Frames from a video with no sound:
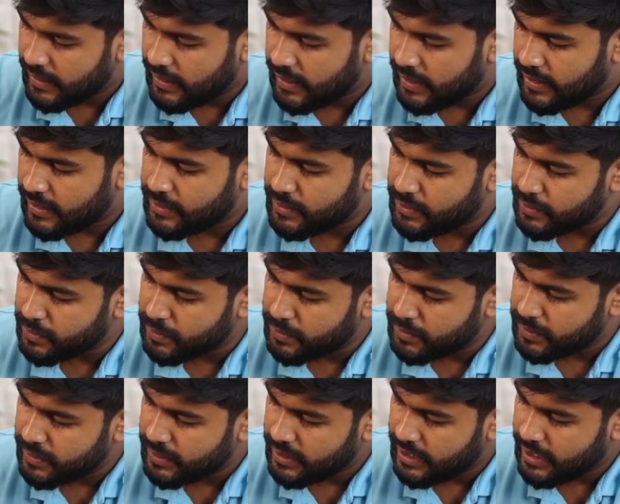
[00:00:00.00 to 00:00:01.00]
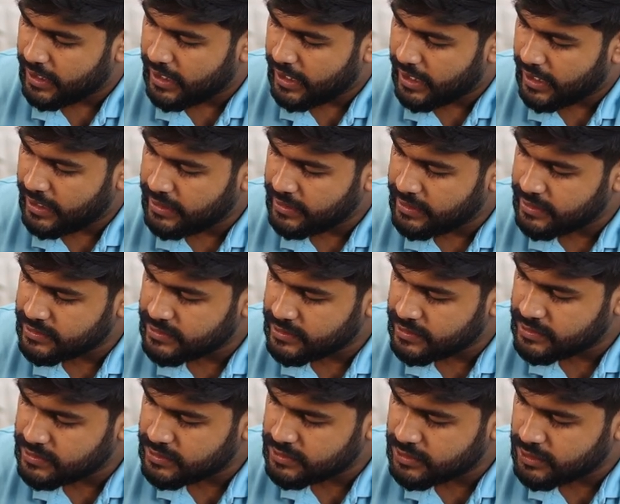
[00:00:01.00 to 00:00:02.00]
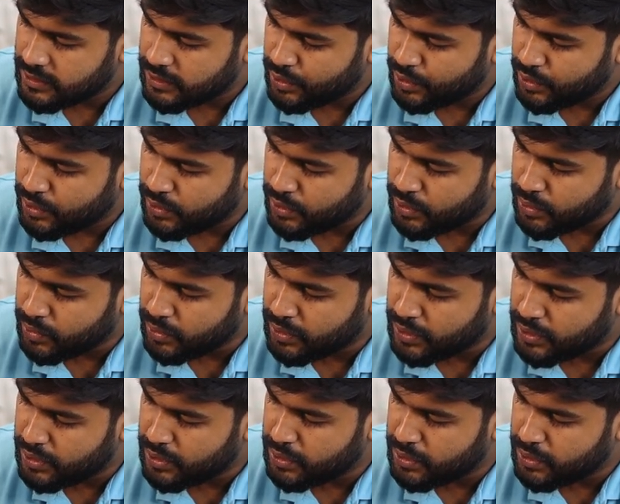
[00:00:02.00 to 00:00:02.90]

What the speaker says: R2, and this is root